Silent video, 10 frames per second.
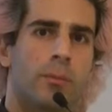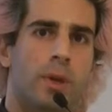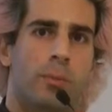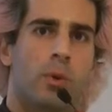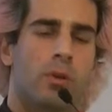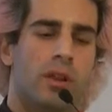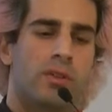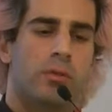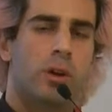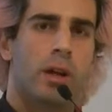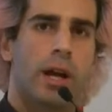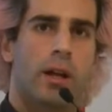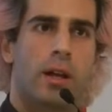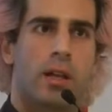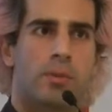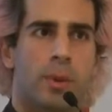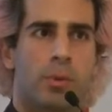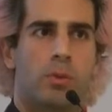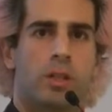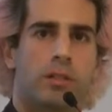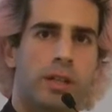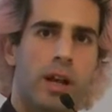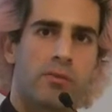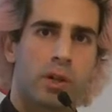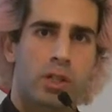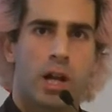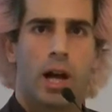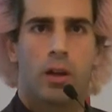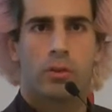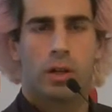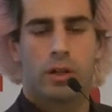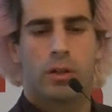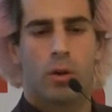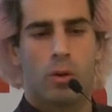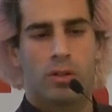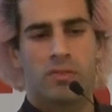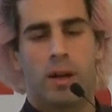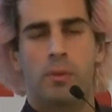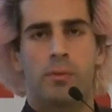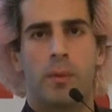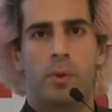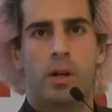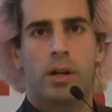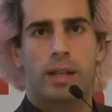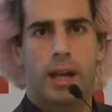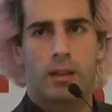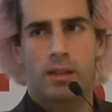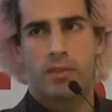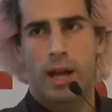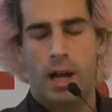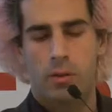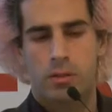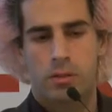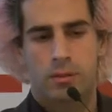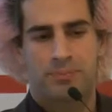people who live in rural areas, people who need to care for a child or an older family member and can't leave the house.